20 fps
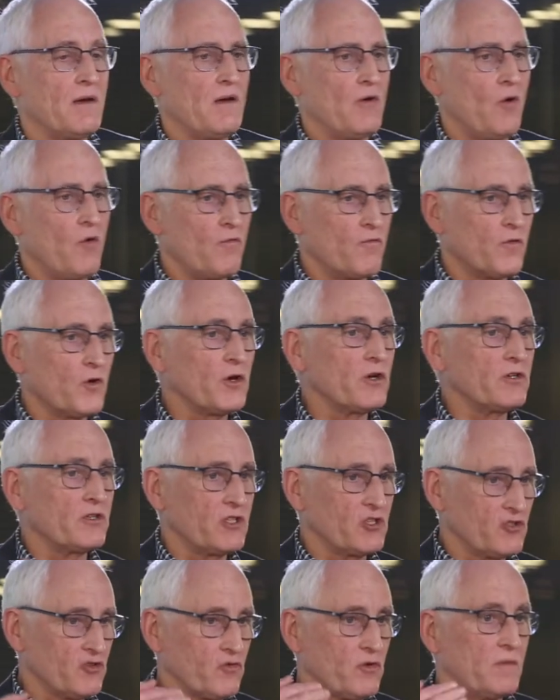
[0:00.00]
overt
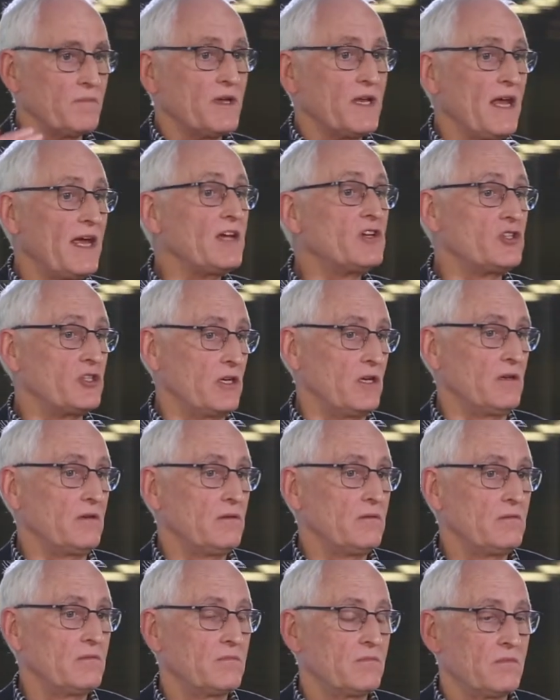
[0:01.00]
discrimination,